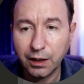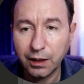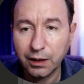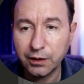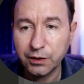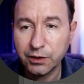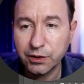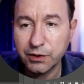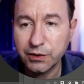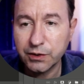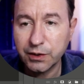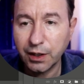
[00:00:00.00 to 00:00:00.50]

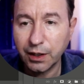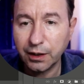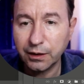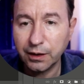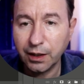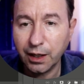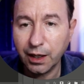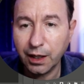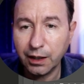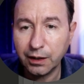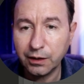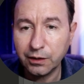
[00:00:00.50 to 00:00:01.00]
and just like
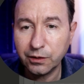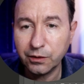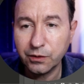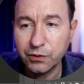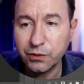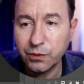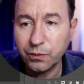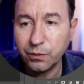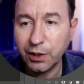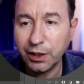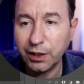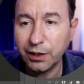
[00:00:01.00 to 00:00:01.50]
that, it
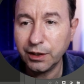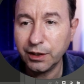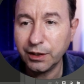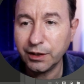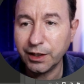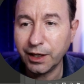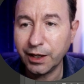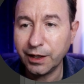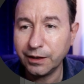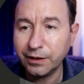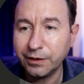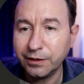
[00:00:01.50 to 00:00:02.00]
goes away. Look at
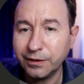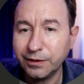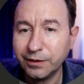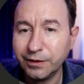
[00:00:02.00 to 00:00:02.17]
that.